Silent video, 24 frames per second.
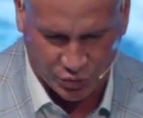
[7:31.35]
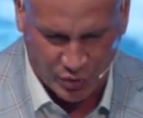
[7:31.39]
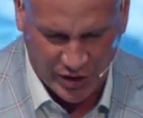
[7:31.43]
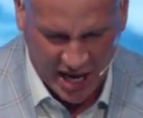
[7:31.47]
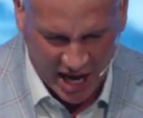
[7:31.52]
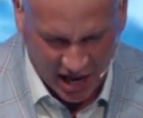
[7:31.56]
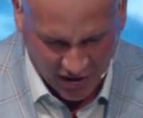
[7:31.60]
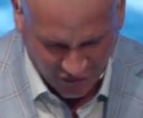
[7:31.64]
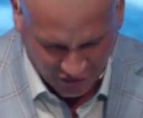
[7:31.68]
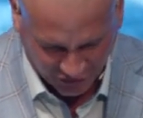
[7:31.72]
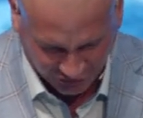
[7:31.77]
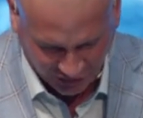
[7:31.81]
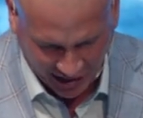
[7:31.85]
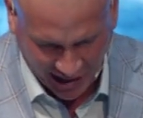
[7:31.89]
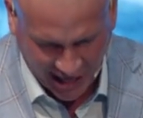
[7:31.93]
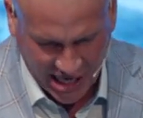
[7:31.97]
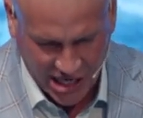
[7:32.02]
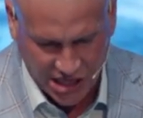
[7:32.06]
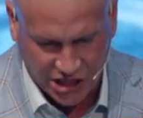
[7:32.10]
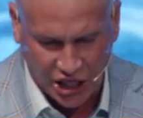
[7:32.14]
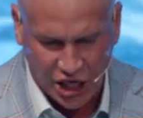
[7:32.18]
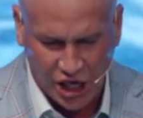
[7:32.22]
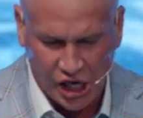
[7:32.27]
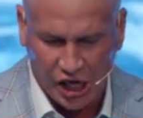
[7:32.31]
We had
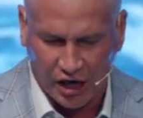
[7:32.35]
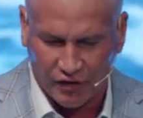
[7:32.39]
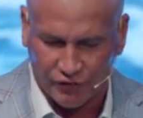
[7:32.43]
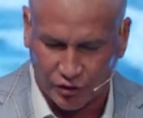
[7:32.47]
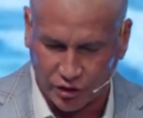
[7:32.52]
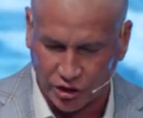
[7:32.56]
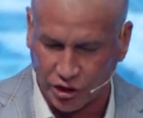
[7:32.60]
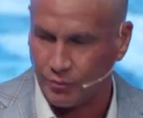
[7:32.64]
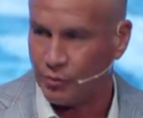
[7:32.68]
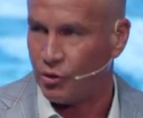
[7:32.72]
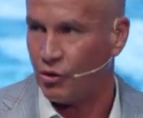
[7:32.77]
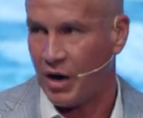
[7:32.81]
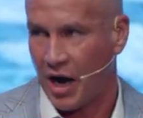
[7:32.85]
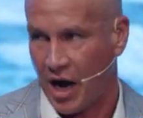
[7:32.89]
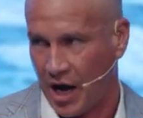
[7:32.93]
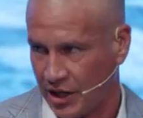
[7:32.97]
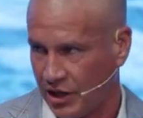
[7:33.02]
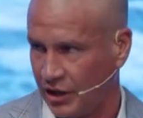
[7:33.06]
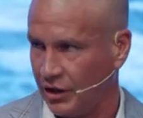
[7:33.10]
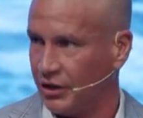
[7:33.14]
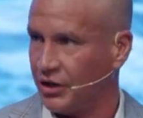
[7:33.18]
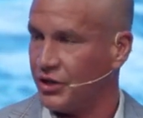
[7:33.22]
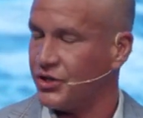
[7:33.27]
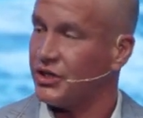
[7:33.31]
faith for the
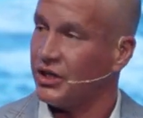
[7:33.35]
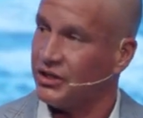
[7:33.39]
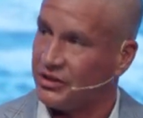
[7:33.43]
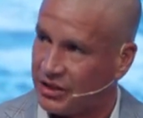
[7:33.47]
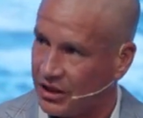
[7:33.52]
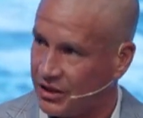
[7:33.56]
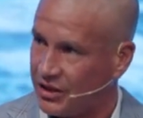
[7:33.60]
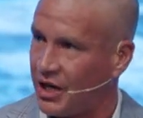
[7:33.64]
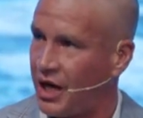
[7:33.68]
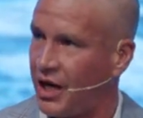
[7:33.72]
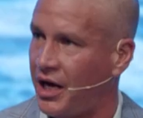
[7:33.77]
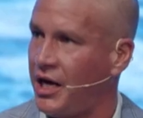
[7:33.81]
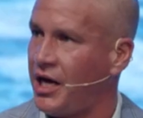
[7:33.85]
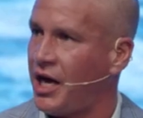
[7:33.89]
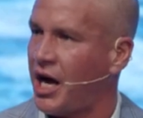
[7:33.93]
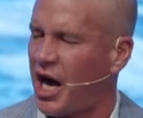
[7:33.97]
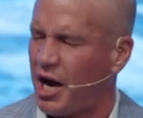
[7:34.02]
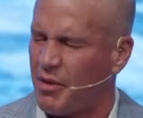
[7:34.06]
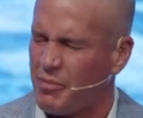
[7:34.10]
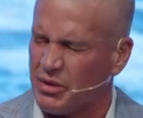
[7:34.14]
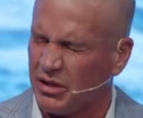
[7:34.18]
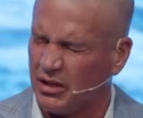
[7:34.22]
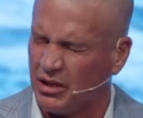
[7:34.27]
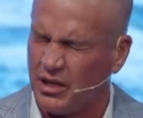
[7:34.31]
miraculous. And today,
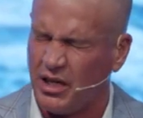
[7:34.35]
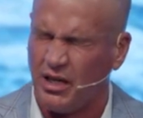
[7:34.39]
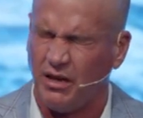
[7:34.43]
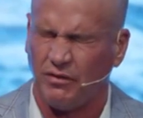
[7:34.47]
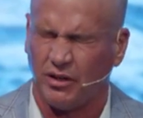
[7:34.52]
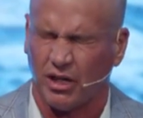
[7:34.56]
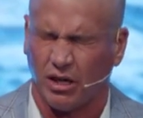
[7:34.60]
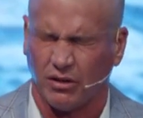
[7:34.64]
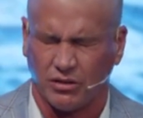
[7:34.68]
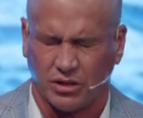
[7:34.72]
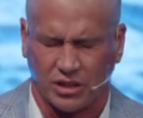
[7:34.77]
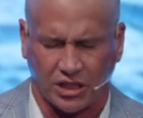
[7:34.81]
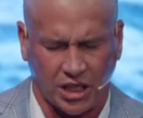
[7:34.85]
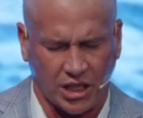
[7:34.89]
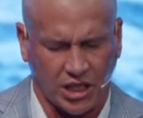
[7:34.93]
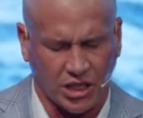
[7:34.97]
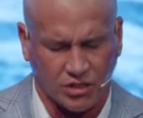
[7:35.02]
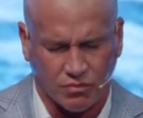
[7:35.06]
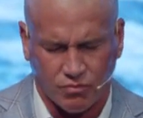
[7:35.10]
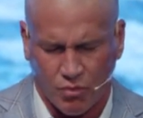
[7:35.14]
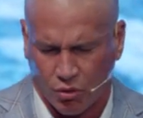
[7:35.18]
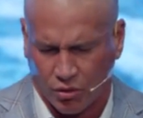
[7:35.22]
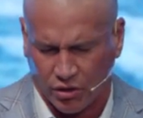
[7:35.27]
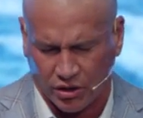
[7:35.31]
I believe those
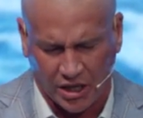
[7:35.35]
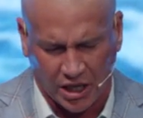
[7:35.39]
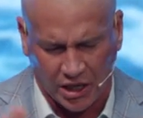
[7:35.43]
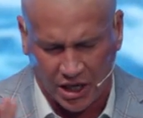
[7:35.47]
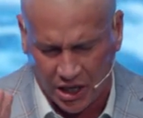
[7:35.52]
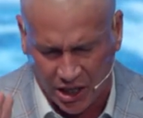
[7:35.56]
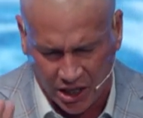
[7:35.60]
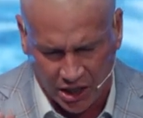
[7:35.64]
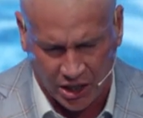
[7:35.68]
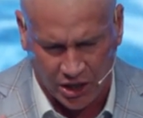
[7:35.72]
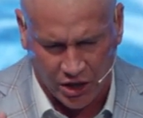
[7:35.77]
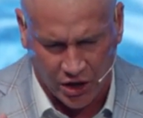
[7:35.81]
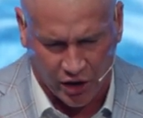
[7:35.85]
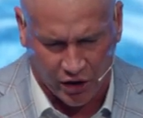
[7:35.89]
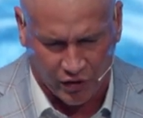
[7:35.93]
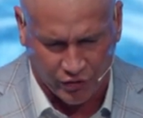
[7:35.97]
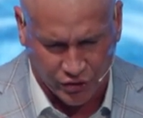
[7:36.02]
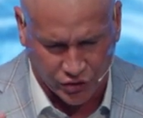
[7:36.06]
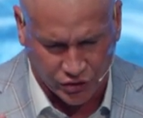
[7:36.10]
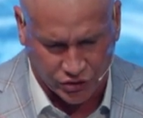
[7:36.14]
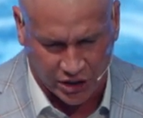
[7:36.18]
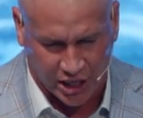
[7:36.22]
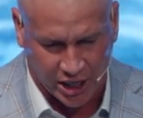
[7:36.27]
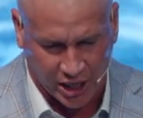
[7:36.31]
things more than any
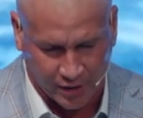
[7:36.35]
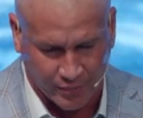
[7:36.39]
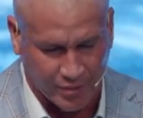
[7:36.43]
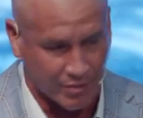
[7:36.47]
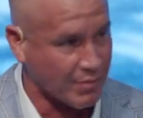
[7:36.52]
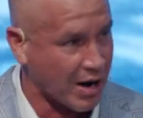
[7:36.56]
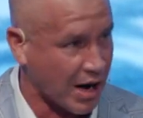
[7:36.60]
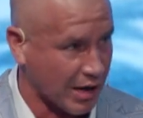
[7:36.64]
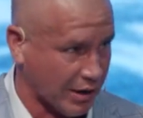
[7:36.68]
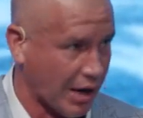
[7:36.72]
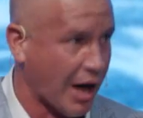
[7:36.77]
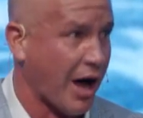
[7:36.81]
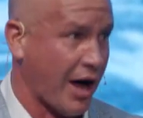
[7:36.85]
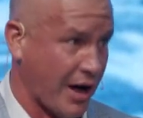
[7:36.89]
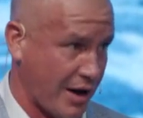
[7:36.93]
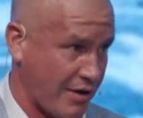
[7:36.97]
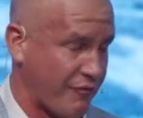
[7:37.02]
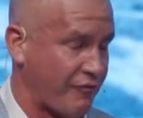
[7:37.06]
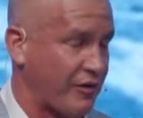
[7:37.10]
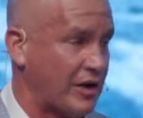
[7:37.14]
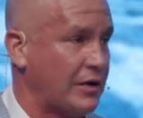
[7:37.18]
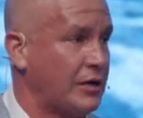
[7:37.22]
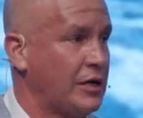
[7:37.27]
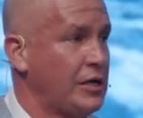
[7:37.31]
other time in my
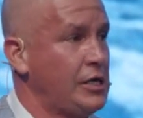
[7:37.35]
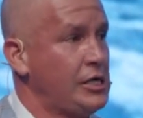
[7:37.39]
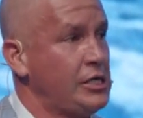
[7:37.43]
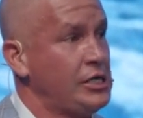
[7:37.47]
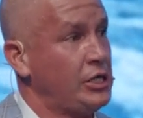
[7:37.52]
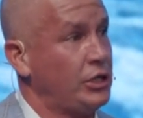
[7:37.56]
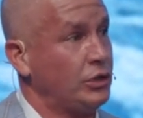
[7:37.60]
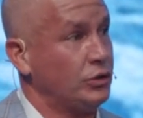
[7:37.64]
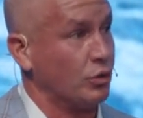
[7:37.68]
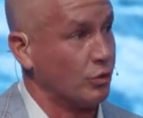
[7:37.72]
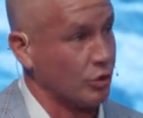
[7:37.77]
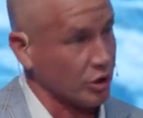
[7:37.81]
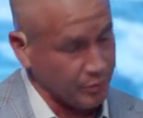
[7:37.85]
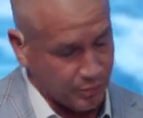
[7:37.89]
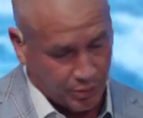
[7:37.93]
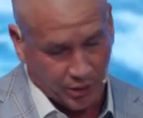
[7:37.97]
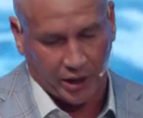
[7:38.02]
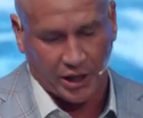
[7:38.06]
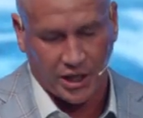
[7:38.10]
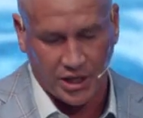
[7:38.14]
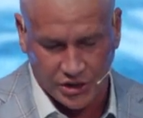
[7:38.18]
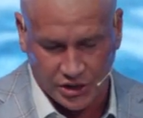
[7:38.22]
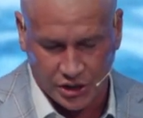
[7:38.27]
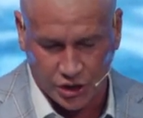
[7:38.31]
life. And
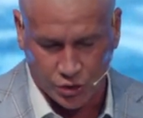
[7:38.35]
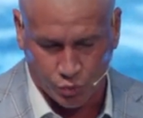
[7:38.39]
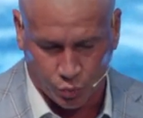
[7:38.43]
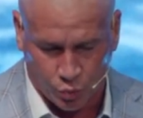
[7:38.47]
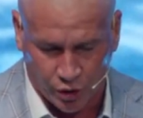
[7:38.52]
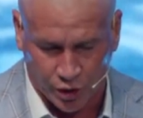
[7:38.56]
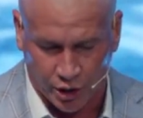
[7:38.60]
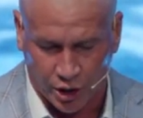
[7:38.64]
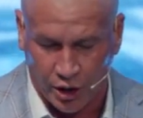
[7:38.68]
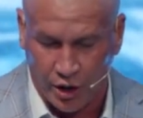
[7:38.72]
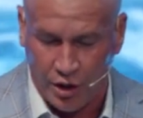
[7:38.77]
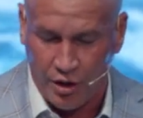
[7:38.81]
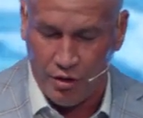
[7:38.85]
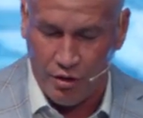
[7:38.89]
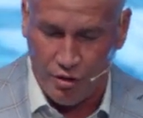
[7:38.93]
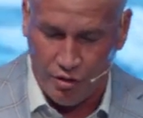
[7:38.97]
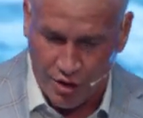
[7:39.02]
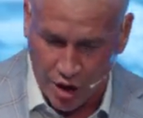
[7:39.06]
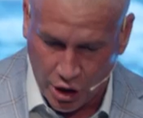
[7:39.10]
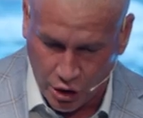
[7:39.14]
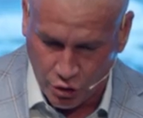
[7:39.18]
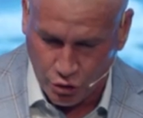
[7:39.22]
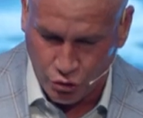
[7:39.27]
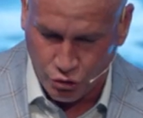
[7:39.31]
Northplace is one of
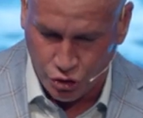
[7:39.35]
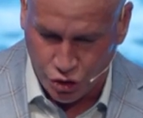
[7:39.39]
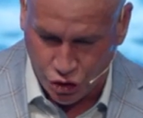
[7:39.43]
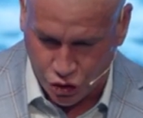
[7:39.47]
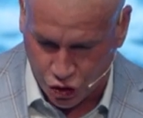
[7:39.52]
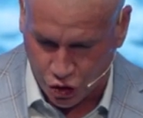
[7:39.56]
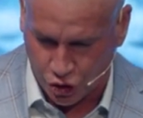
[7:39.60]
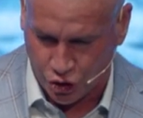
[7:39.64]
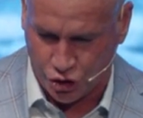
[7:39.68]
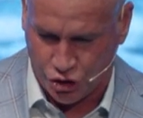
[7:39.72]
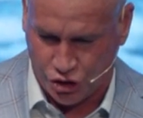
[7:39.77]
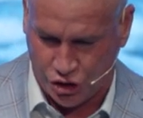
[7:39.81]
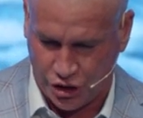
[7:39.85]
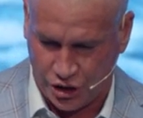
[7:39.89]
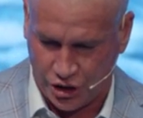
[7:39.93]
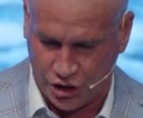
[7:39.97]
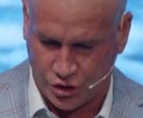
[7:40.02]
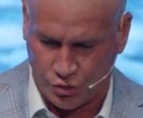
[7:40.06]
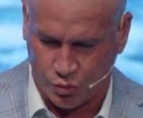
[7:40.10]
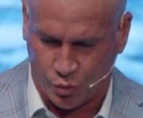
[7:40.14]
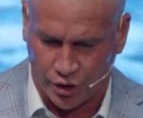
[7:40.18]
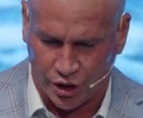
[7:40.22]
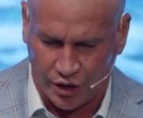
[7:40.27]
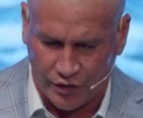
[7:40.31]
those
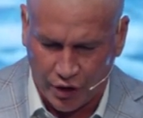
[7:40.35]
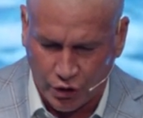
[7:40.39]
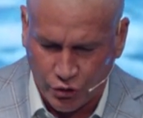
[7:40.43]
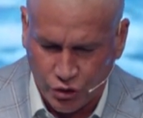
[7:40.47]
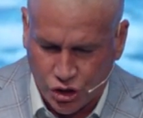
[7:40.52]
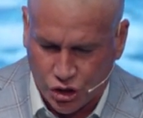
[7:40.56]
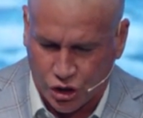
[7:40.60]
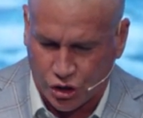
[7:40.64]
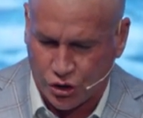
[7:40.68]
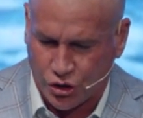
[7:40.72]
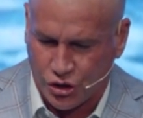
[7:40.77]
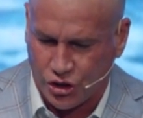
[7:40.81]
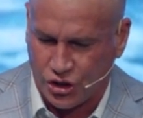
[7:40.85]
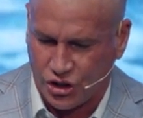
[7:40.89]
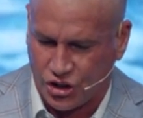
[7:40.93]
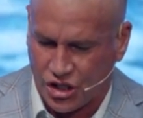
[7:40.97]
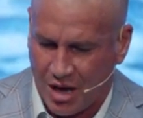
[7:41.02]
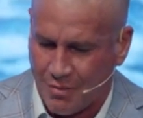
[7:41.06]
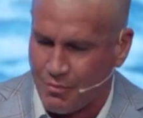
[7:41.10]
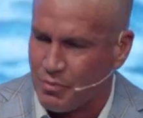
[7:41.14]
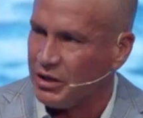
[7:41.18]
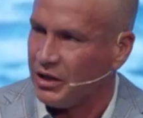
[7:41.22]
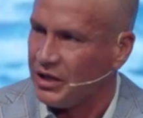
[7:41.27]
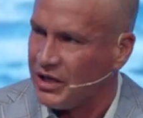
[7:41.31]
churches, one of those churches
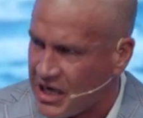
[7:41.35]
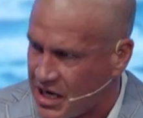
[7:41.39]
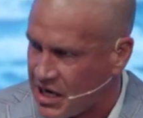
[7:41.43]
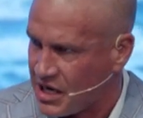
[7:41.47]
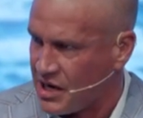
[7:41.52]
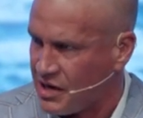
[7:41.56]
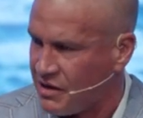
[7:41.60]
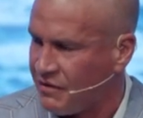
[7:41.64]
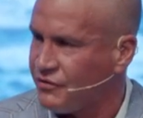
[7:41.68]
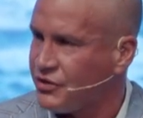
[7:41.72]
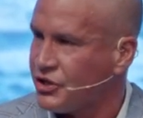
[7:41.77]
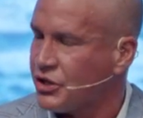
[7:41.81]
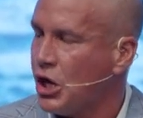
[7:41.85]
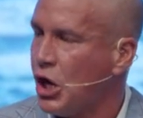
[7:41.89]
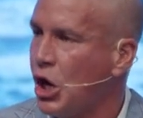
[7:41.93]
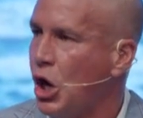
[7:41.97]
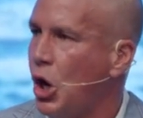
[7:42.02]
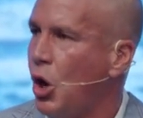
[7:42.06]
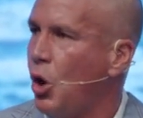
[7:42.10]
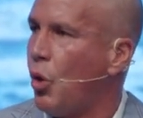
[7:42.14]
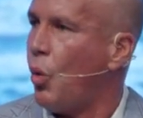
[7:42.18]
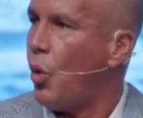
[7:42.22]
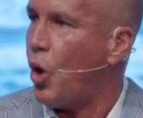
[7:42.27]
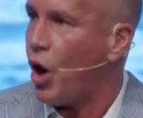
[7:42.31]
that believes
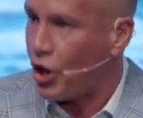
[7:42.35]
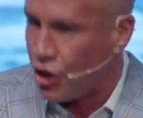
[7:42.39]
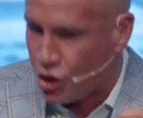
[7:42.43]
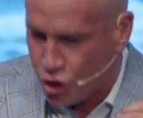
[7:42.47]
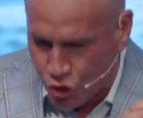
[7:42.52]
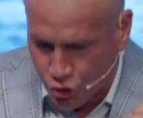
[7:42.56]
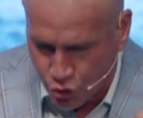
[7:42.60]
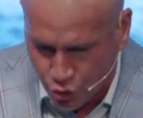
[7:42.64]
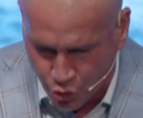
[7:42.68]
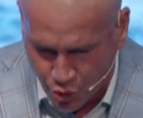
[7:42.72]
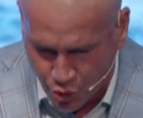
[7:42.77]
what you